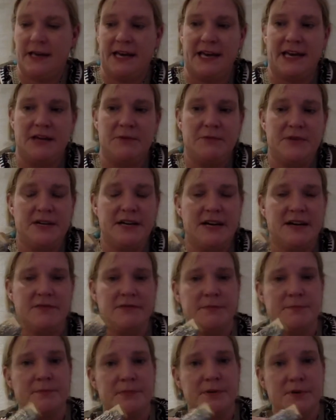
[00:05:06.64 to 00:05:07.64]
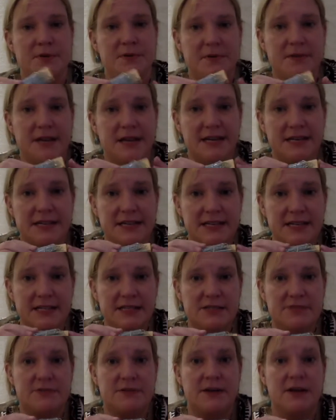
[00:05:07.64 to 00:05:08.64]
And we have a boat that
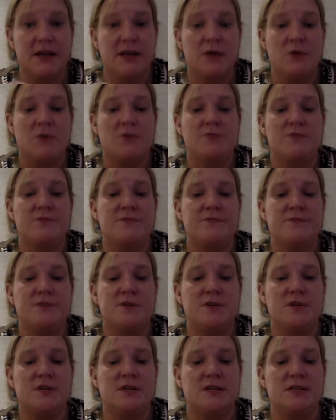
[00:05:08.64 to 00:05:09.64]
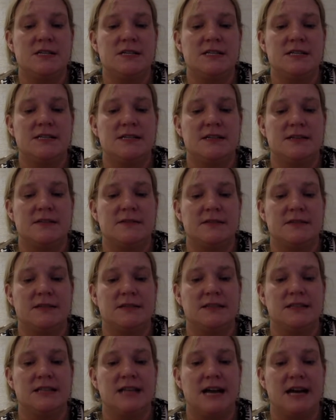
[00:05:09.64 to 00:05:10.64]
is full of a
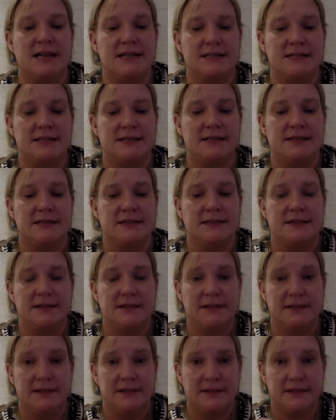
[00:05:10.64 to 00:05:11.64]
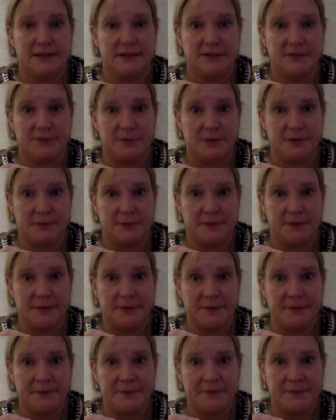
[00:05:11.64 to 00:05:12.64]
lot of people.
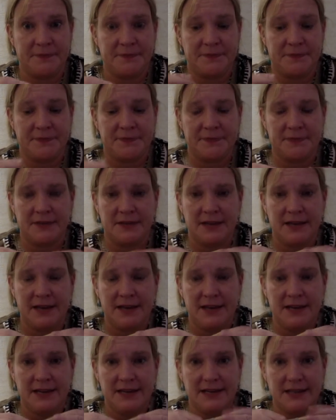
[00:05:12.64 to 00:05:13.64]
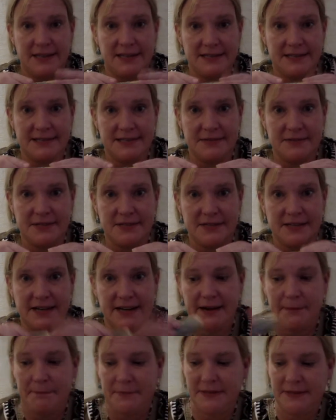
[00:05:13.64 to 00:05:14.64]
Let's see what's going to
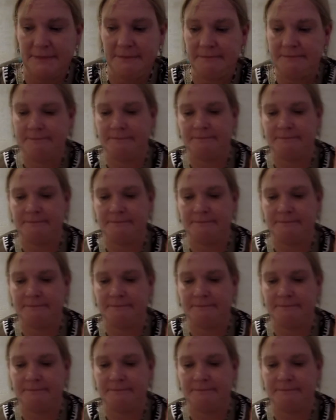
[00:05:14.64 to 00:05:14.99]
happen.